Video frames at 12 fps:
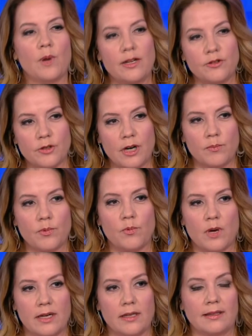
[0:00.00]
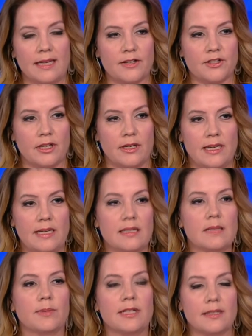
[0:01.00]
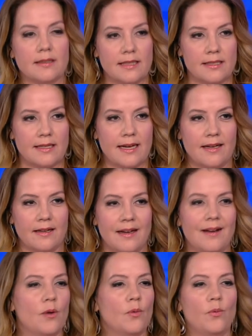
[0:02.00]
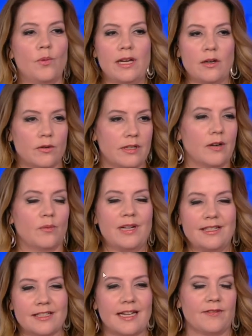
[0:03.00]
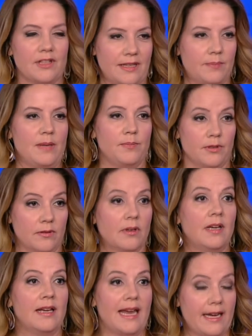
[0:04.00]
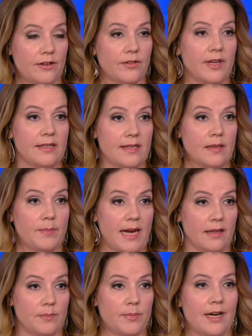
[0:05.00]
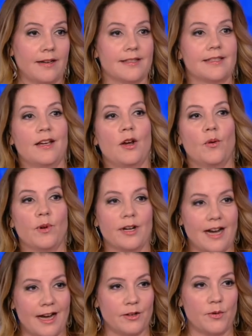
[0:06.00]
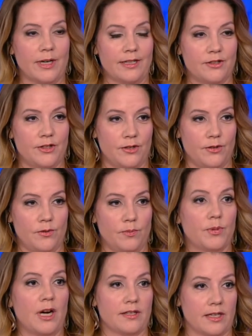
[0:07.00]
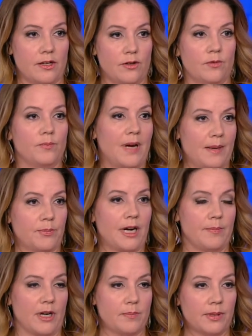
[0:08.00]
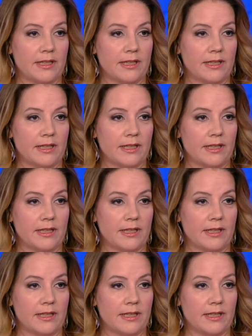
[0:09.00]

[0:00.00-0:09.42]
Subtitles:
when Trump won election, he explicitly said, we just have to let people handle things at the ballot box. We're not going to prosecute my primary political